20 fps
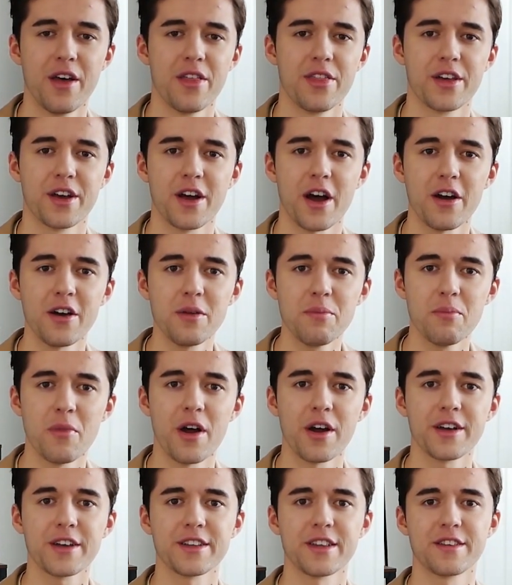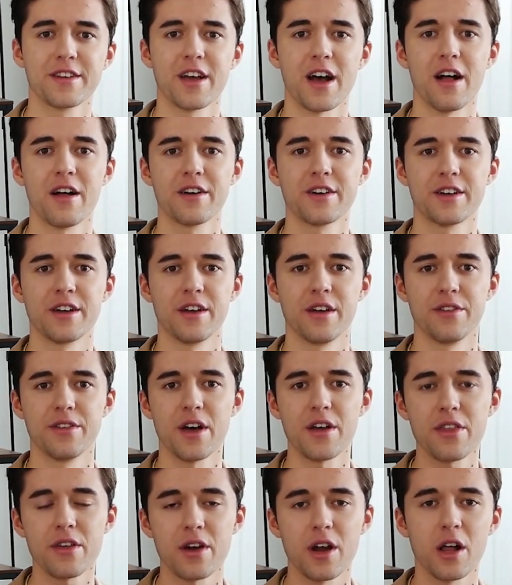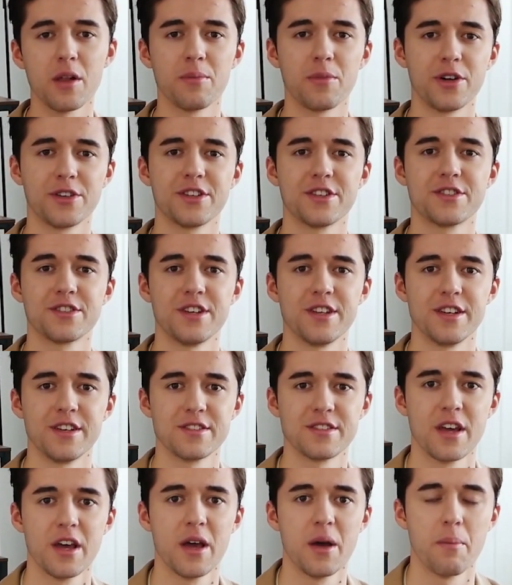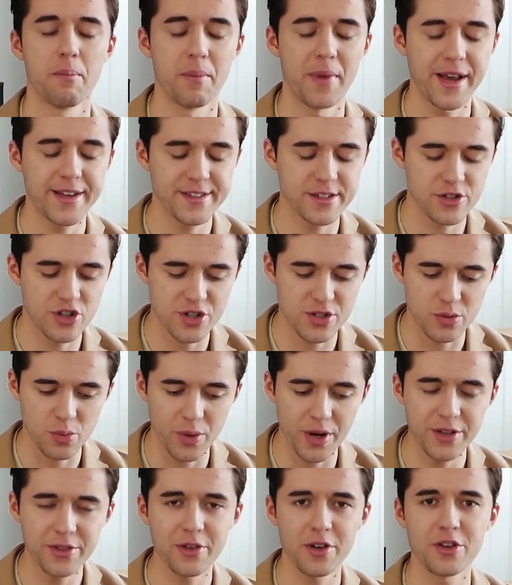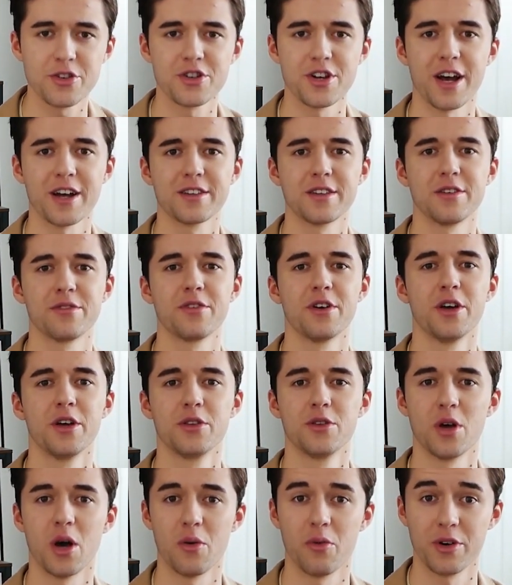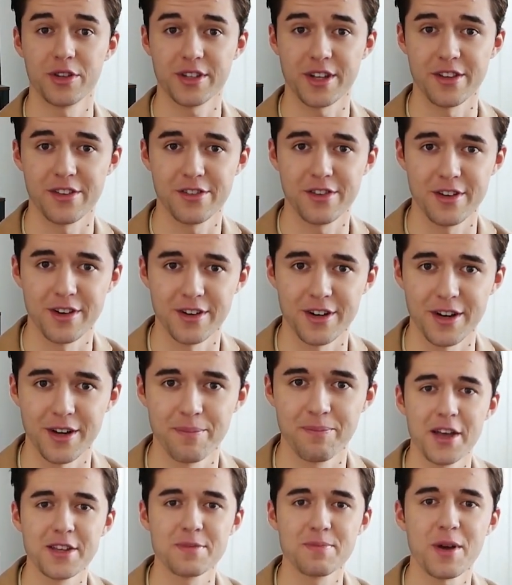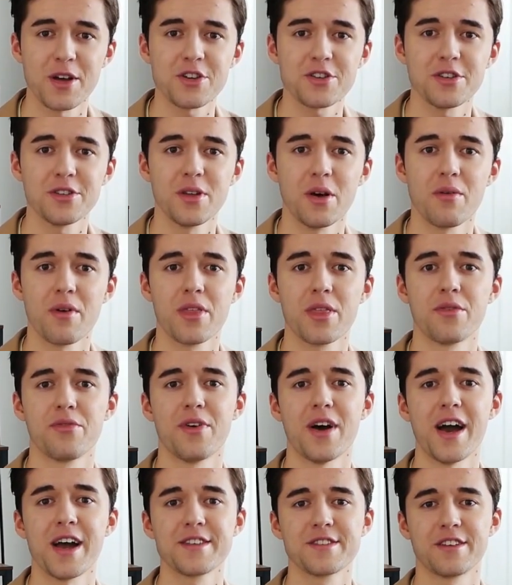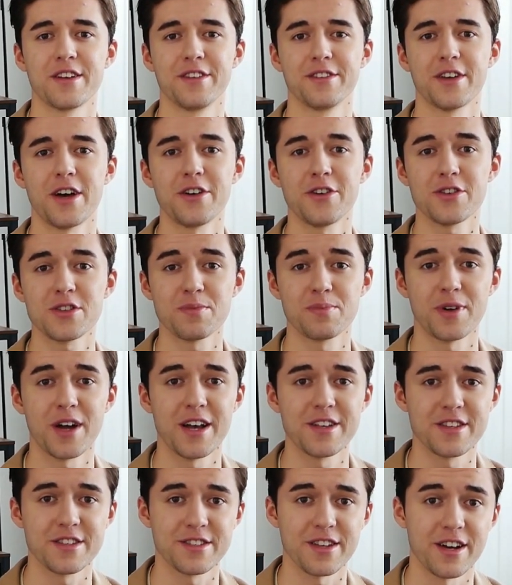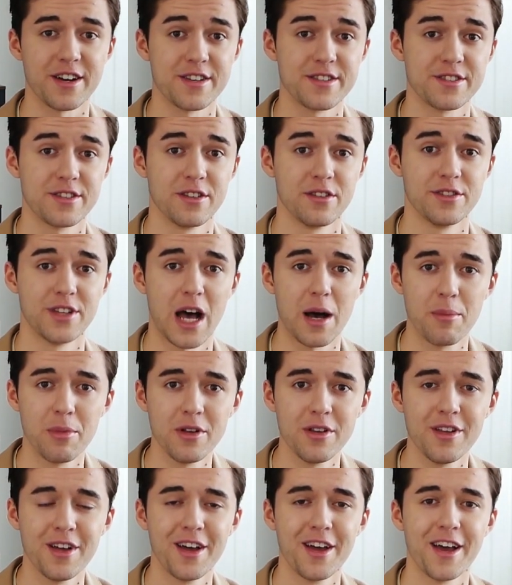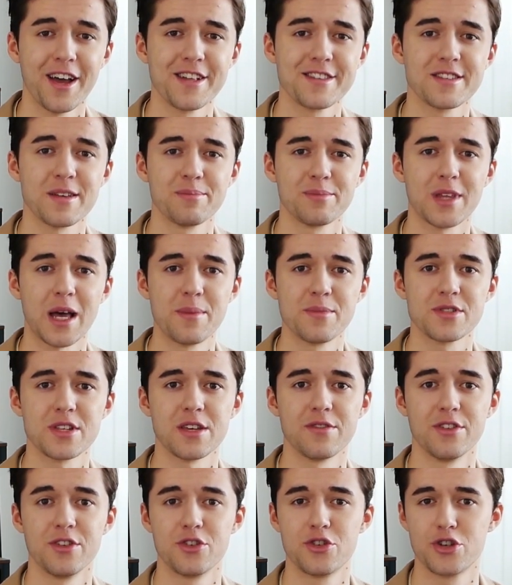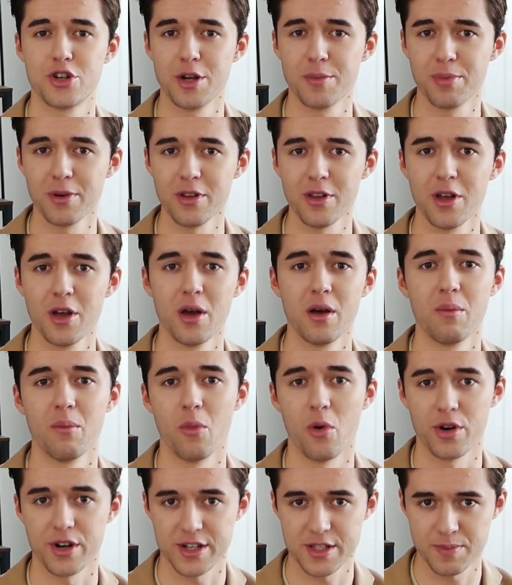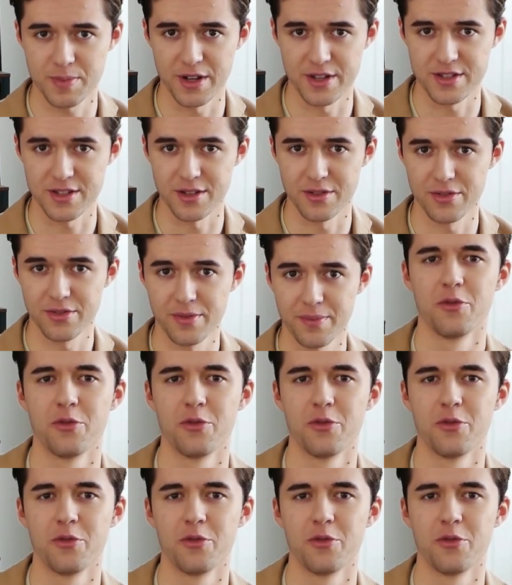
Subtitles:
The current market in Calgary and other Alberta cities makes it just way too attractive to avoid considering, especially knowing the fact that Ontario's prices are still double and sometimes even triple more expensive.